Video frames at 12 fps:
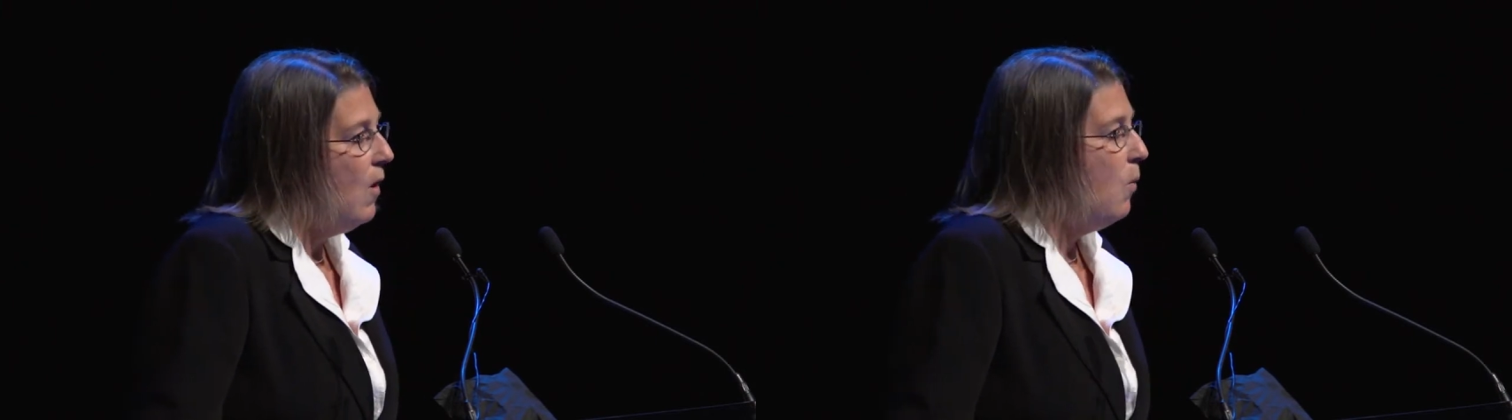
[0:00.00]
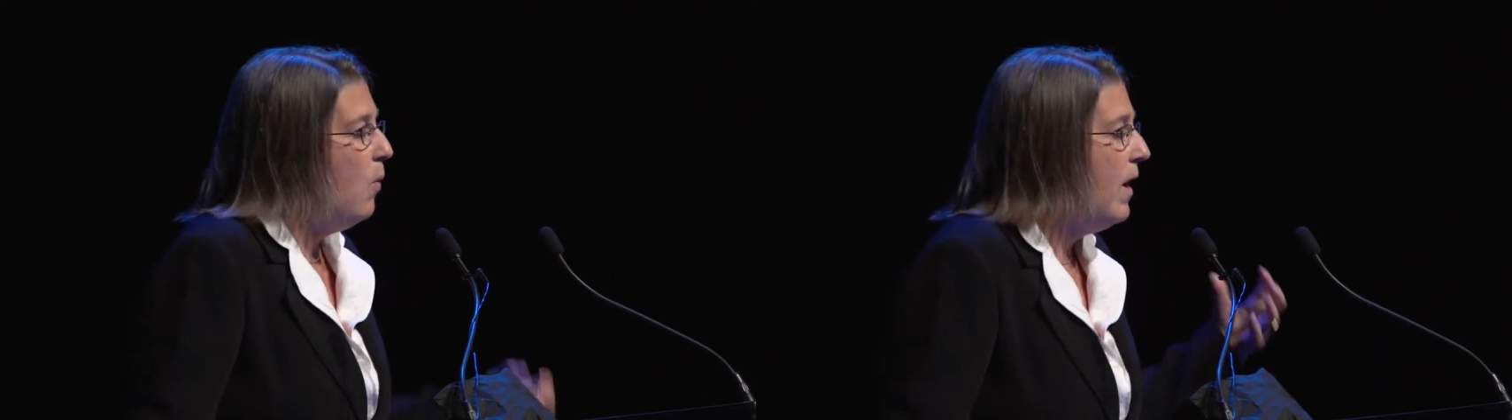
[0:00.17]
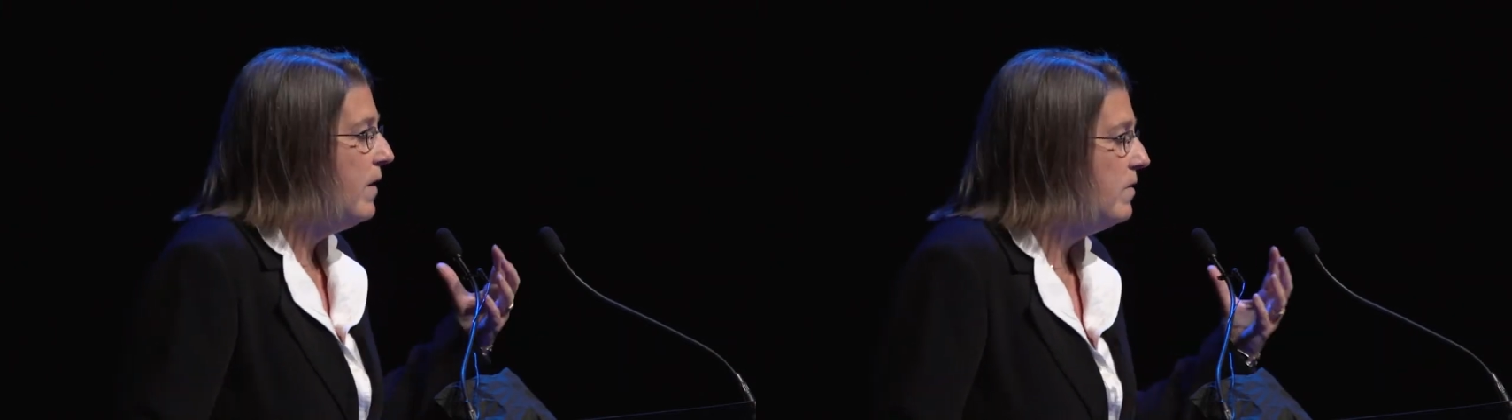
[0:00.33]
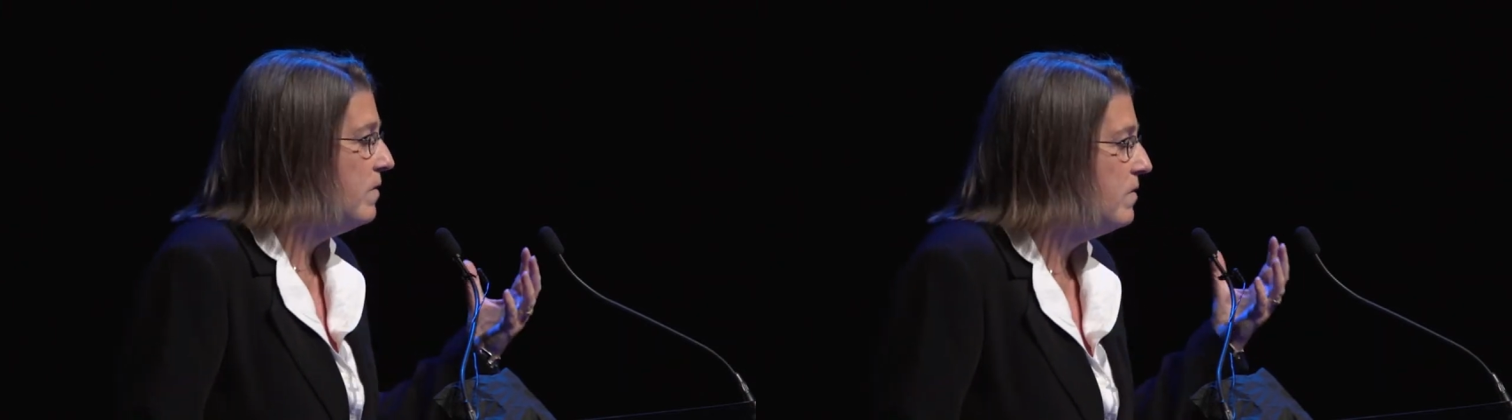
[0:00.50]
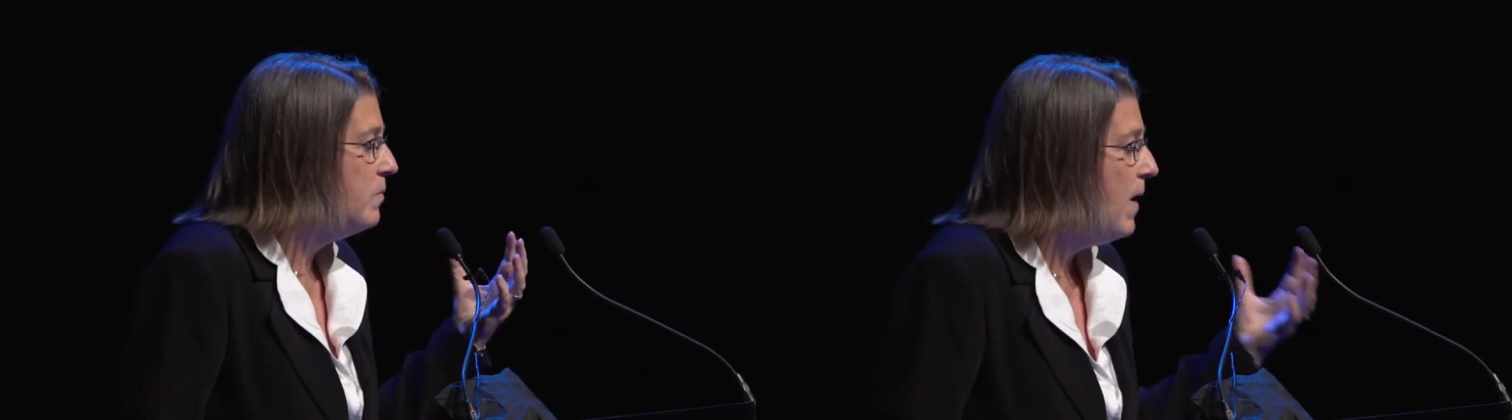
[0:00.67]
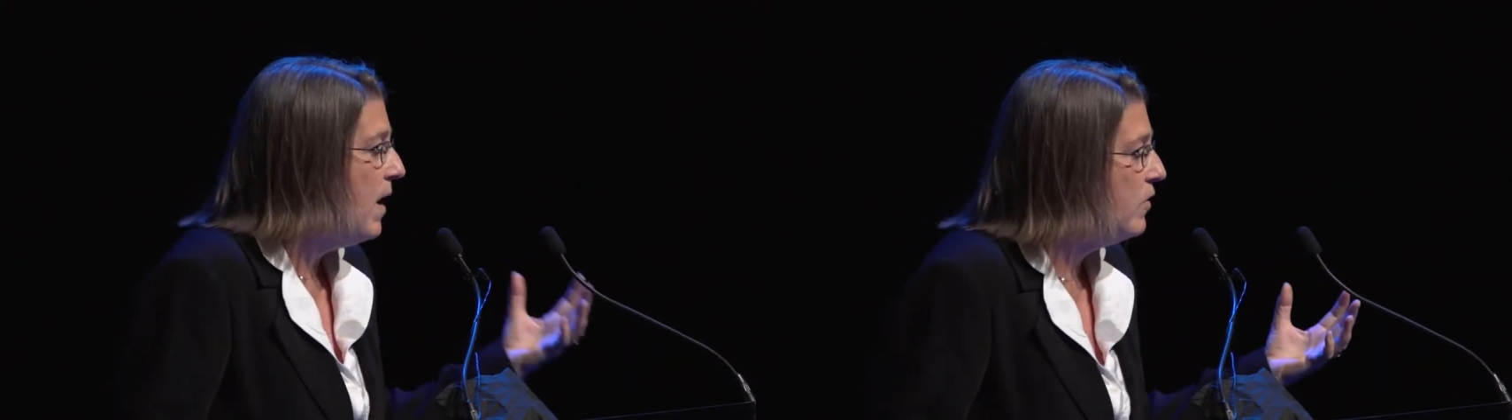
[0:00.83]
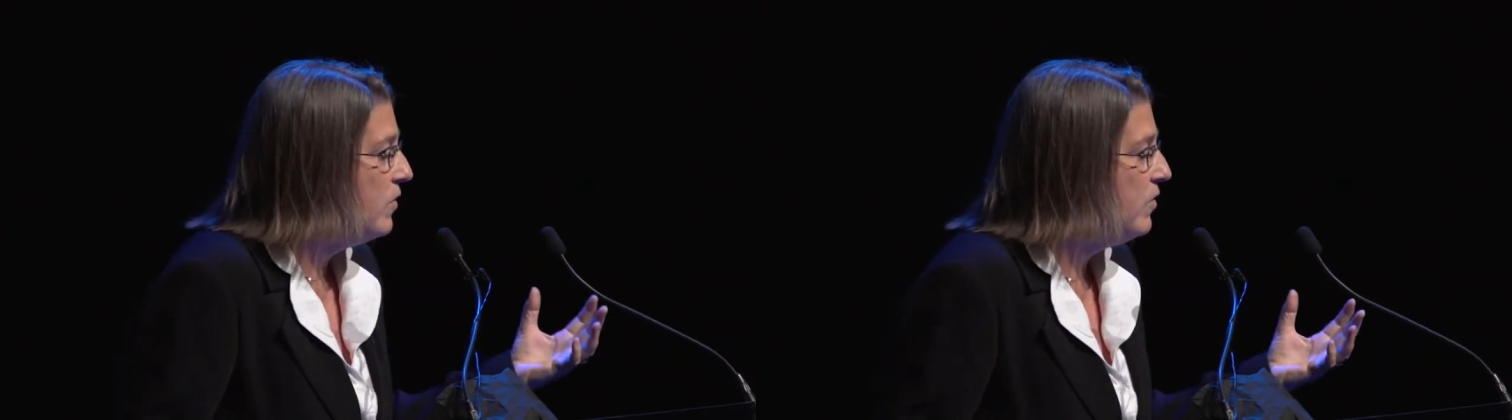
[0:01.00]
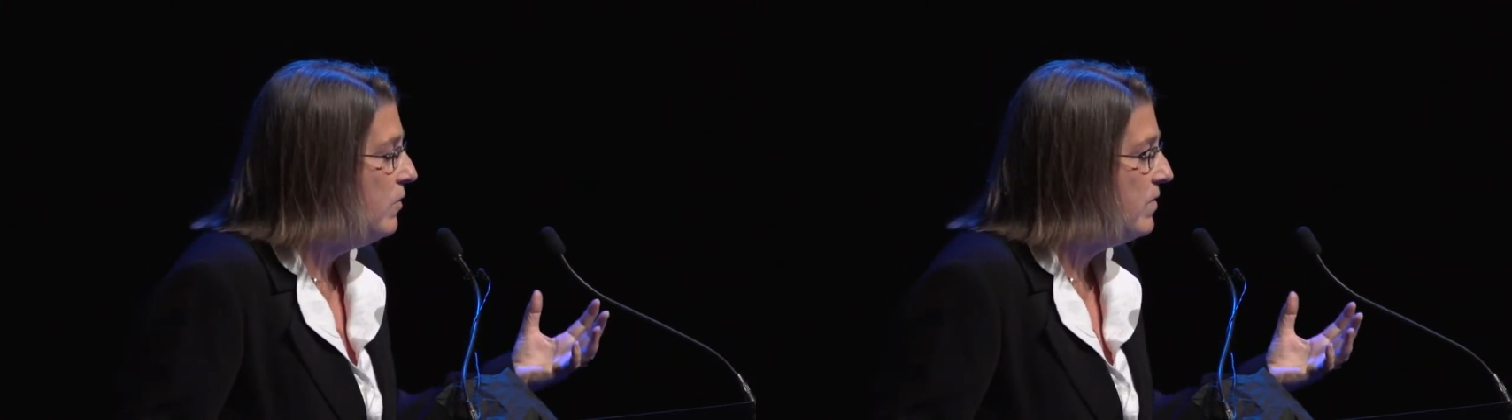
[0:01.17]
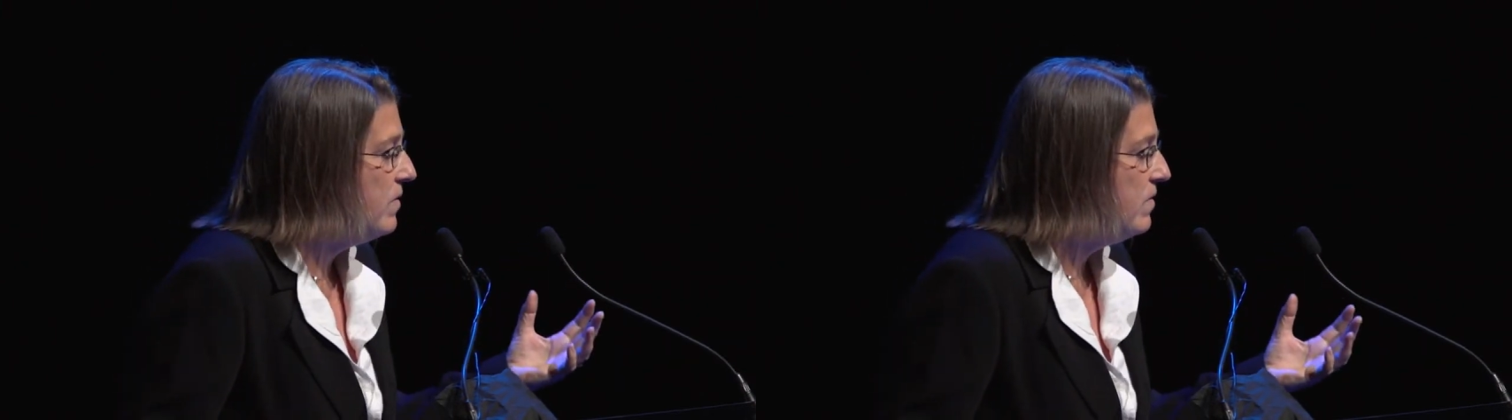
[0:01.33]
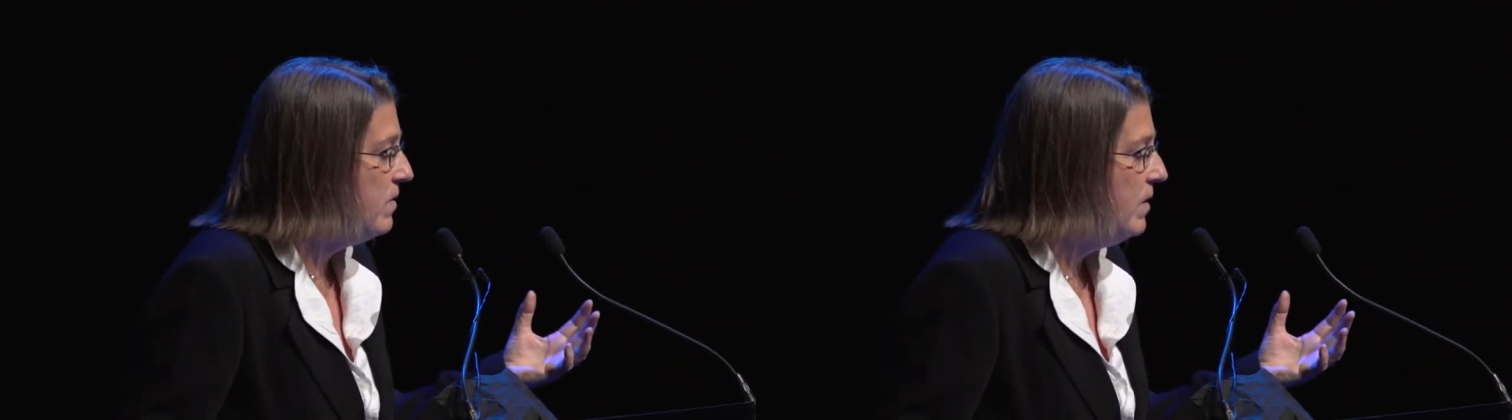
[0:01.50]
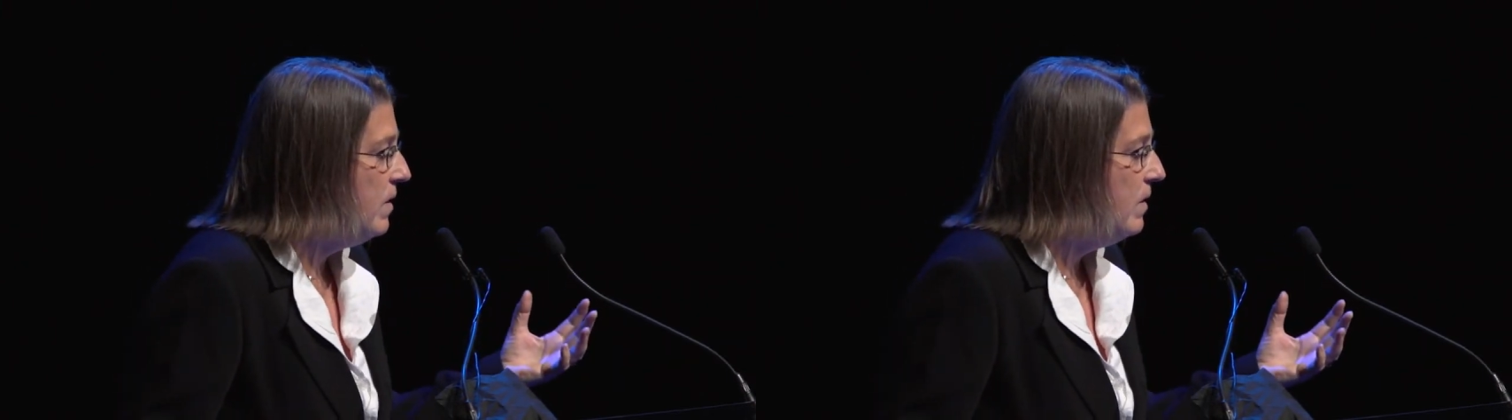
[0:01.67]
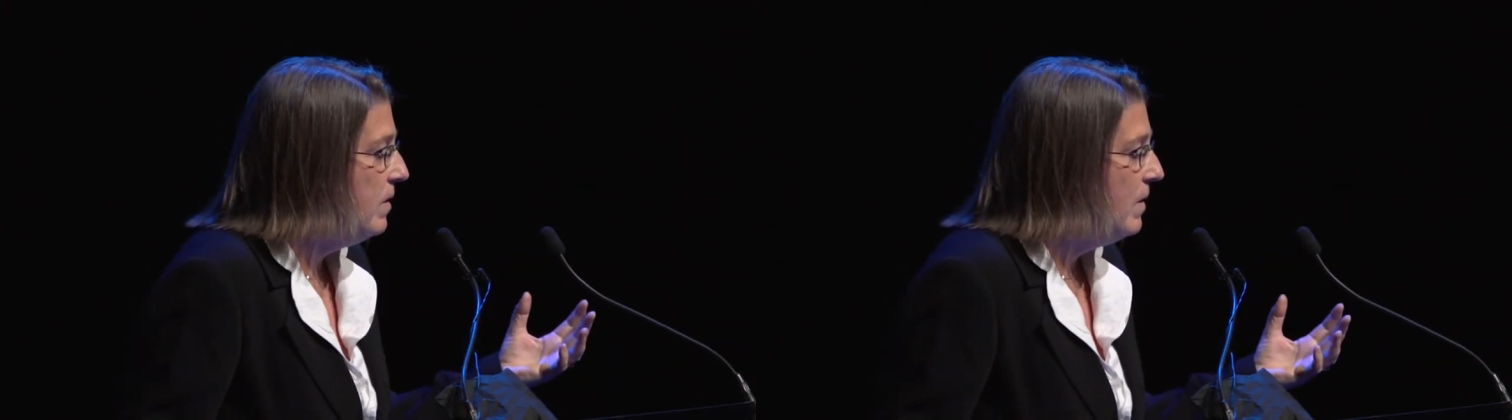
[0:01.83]
Why does this matter to you as a
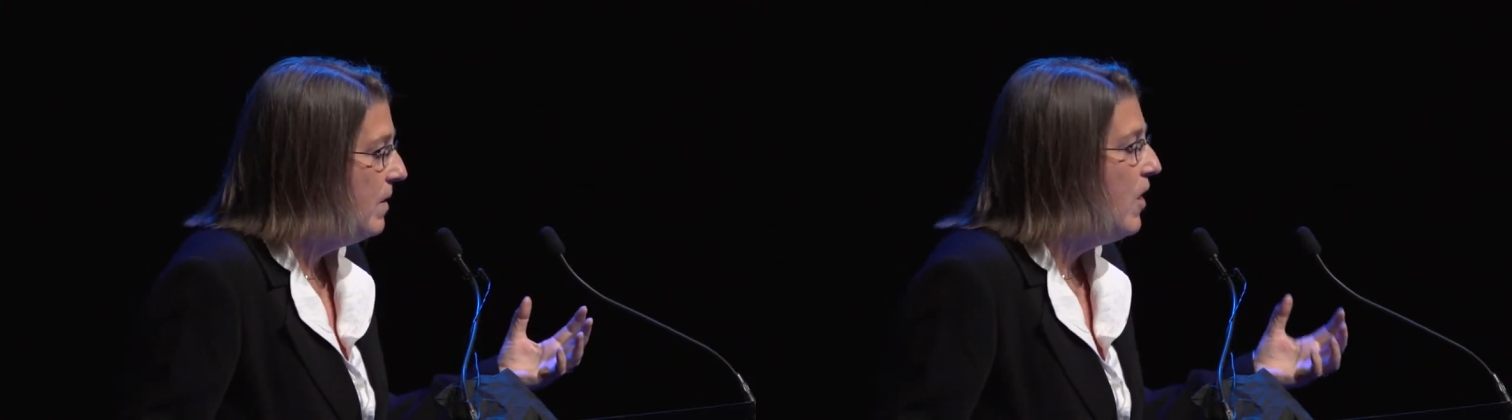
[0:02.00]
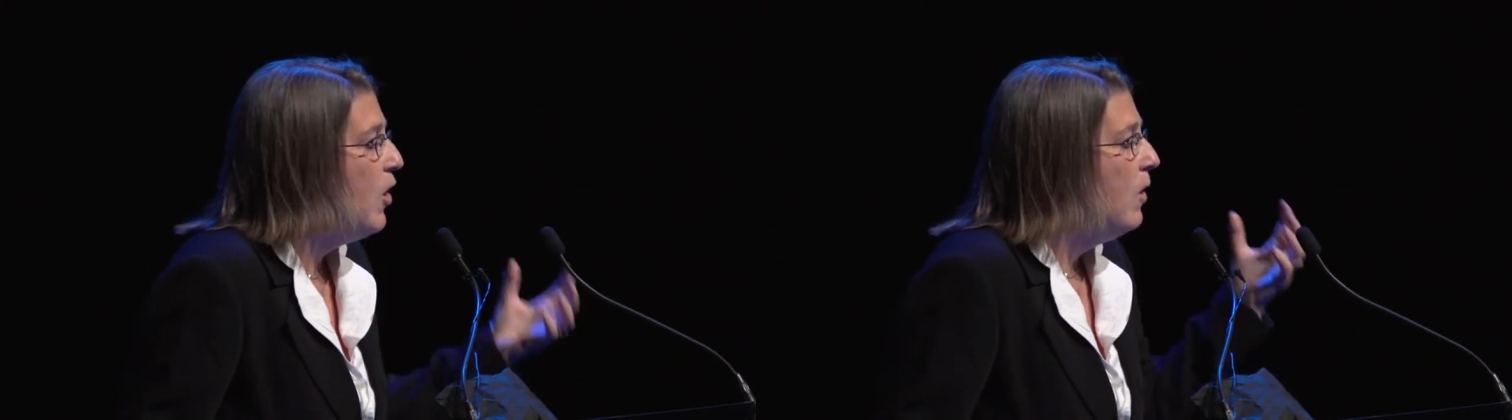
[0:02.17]
city?